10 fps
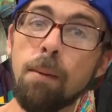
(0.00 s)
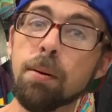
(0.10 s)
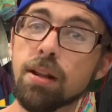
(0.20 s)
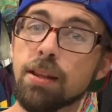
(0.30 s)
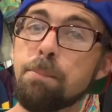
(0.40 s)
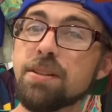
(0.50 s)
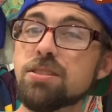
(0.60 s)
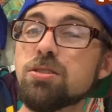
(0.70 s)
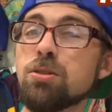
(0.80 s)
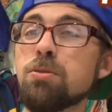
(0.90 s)
But
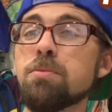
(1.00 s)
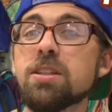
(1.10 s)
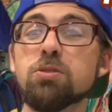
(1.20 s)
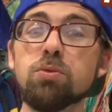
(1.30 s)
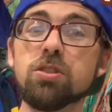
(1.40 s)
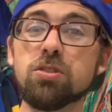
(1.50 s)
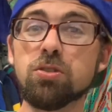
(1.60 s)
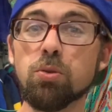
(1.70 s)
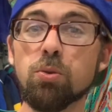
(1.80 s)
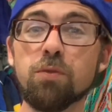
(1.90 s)
Olympus Zoom, this one
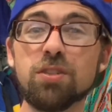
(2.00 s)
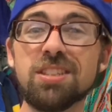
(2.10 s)
sold for